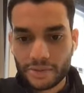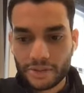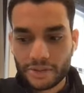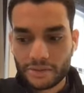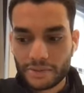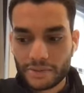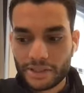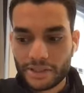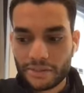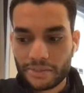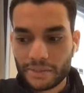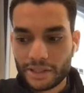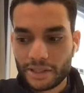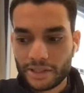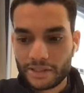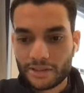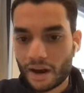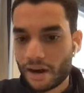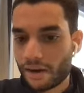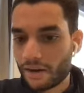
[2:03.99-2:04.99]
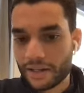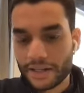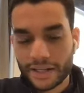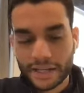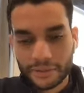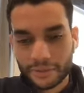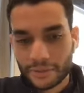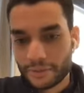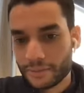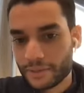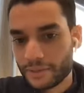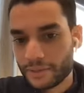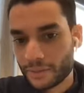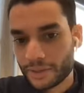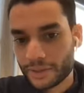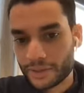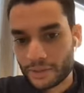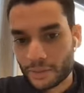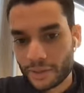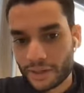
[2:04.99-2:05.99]
We typically target anywhere
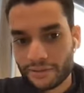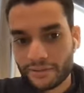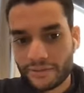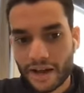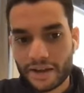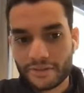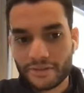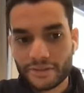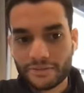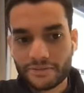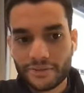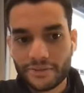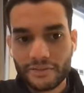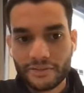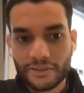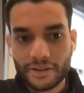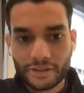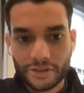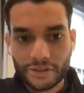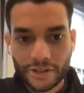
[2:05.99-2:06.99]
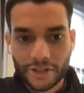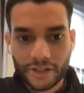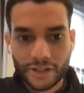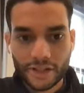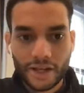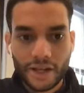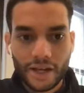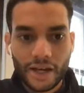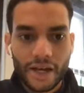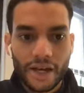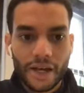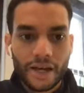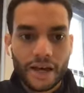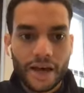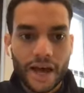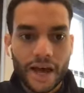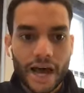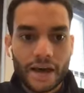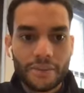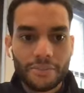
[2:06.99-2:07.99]
between 25 to 500
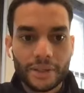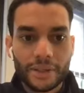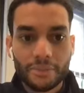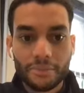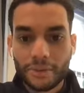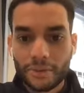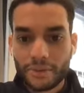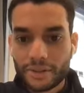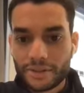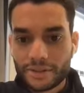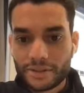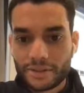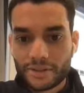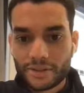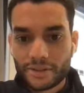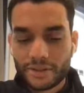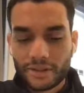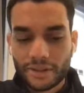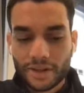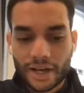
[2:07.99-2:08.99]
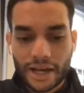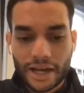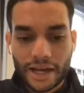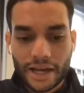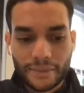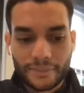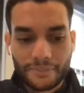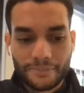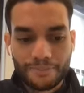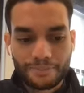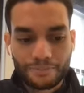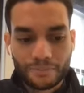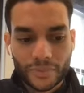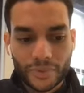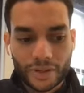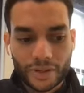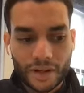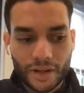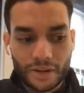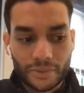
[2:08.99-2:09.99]
employees.
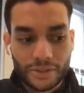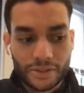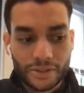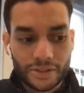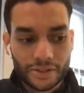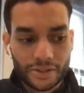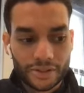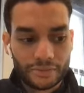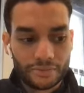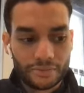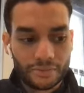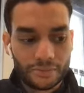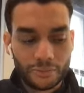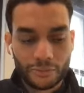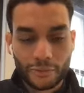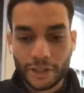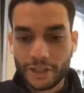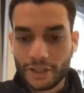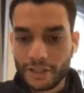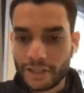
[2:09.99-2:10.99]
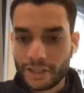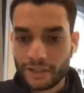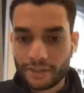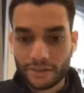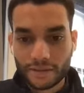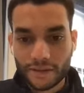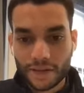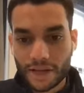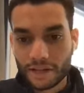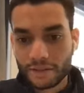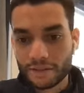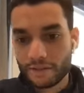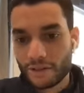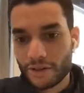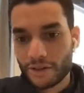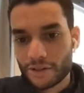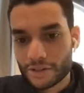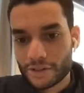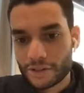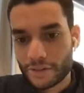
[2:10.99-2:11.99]
Which is a really
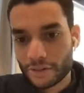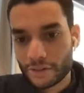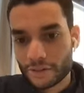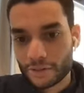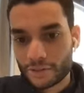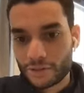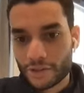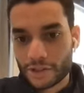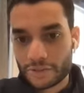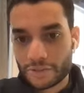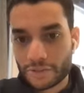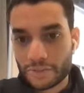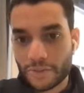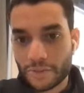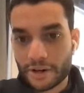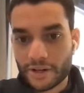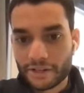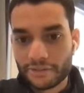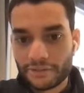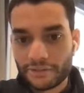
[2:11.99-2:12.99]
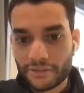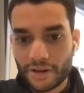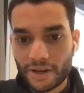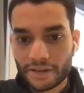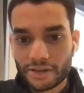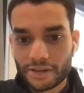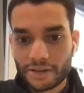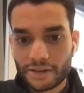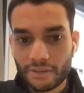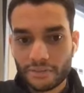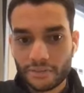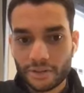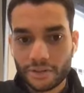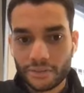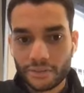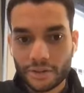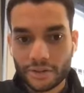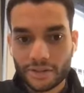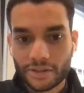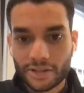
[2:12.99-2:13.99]
large total addressable market for us. And
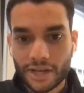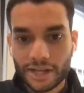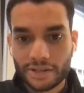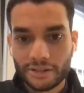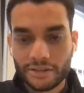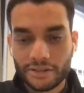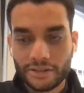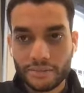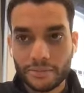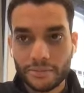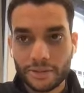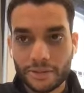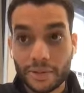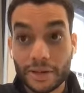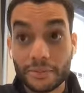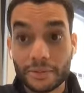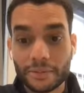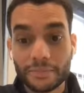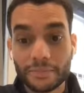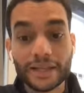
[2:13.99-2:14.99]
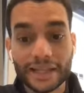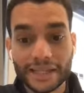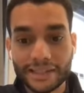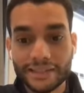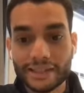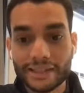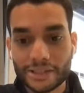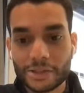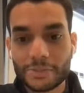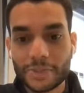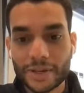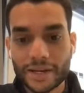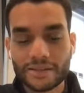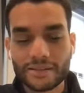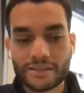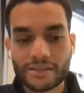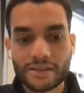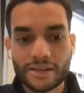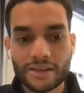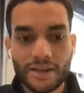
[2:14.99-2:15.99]
we're excited to be able to play in this
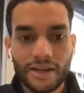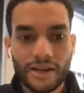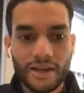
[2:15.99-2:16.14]
space.